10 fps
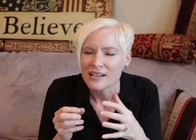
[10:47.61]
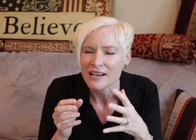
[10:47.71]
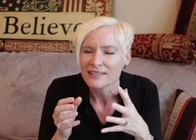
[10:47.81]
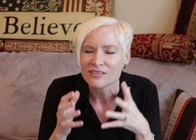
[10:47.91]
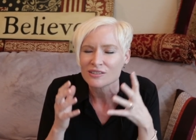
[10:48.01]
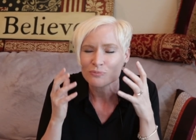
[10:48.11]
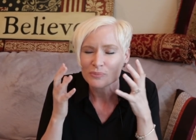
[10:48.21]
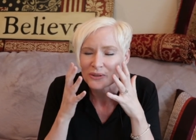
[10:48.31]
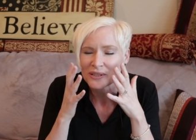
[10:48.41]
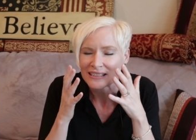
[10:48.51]
a
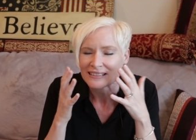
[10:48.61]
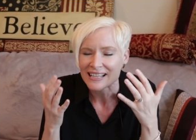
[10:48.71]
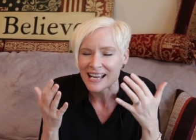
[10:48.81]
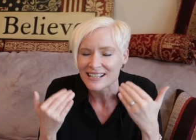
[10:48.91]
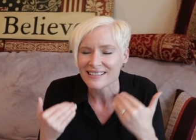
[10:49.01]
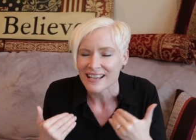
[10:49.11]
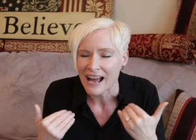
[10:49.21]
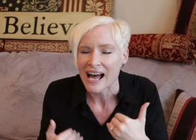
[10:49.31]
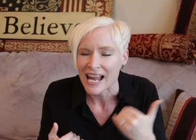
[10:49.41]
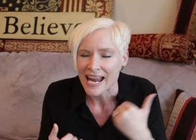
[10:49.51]
spirit, as
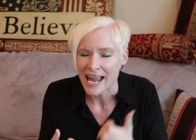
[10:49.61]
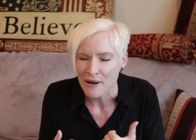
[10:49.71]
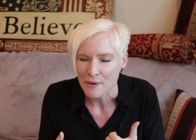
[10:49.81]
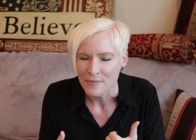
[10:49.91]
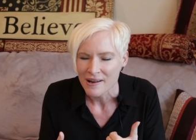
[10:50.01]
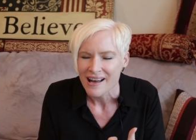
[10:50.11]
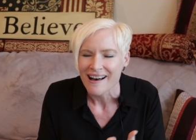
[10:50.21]
I am.